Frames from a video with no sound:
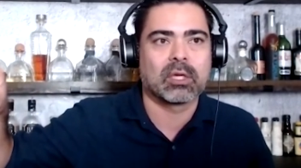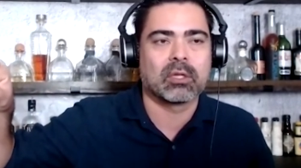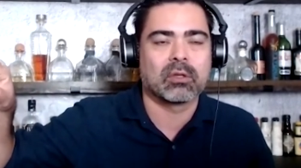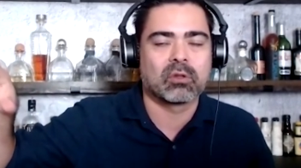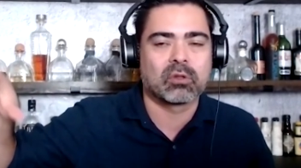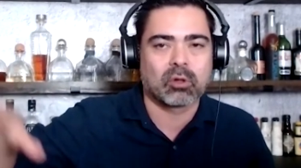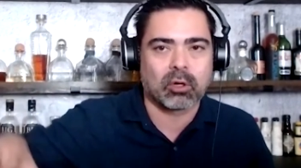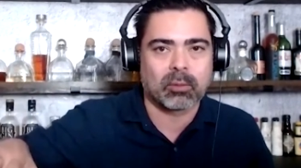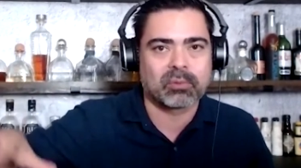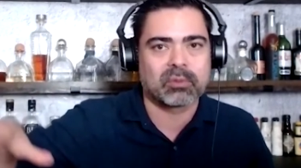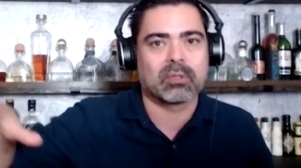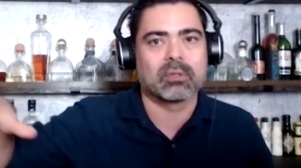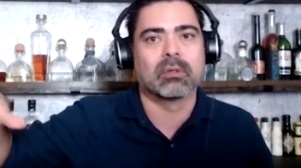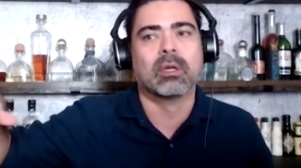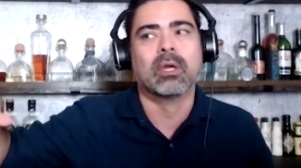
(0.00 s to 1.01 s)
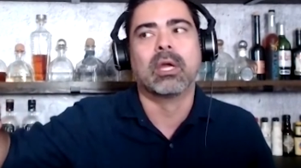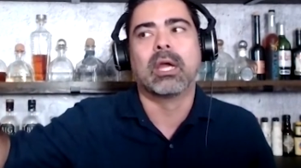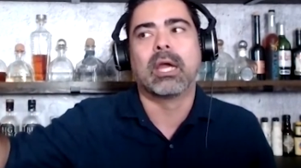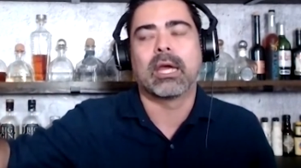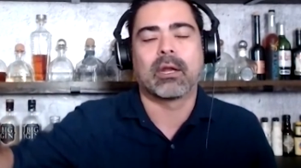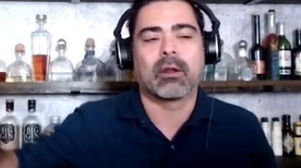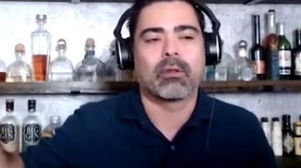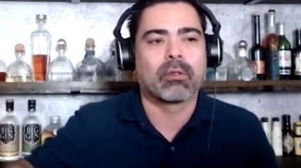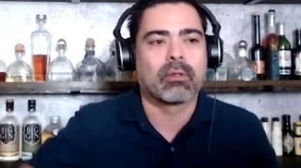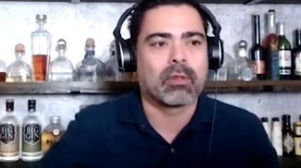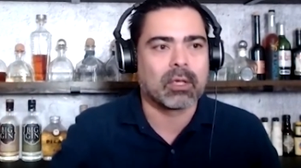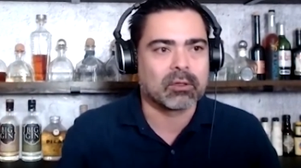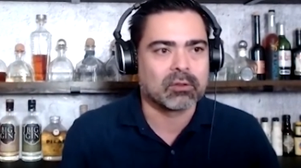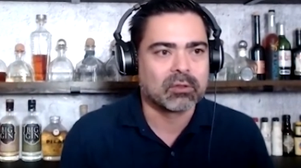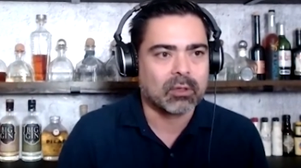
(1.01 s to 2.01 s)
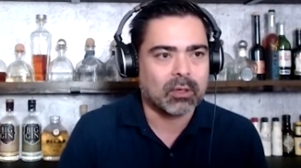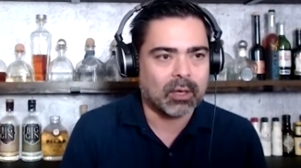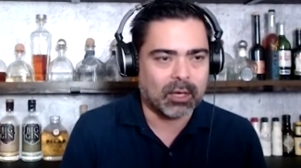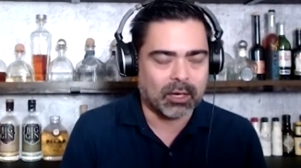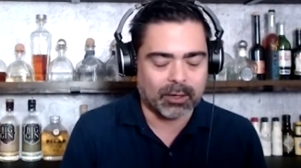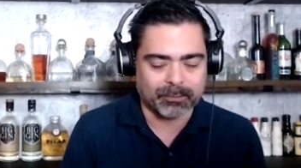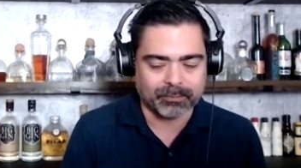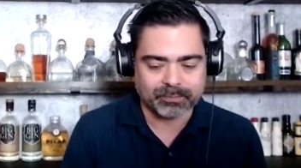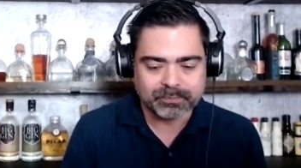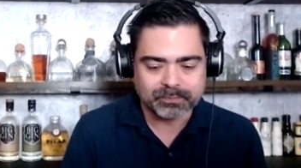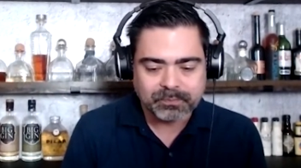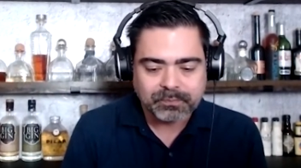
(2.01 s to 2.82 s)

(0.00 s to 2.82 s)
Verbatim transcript: and syrups and, and other things. Um,